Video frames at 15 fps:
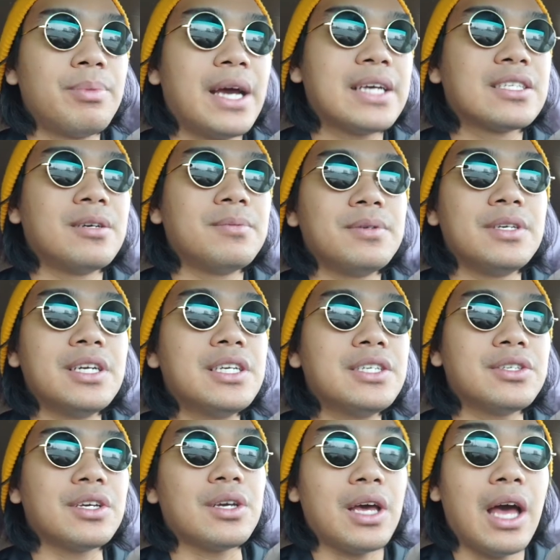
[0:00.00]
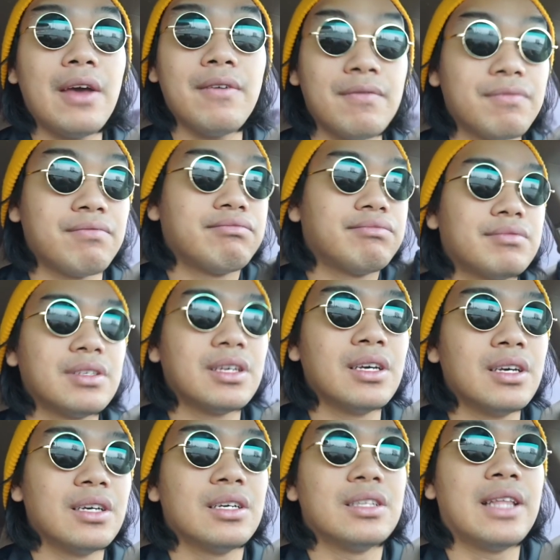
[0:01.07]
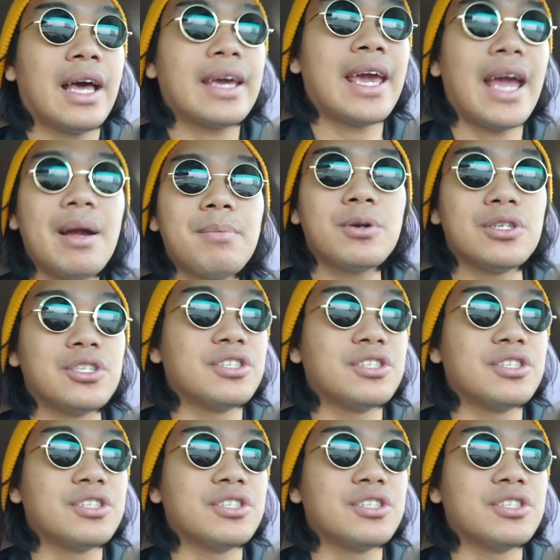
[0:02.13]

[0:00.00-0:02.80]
past couple of years, like, that camera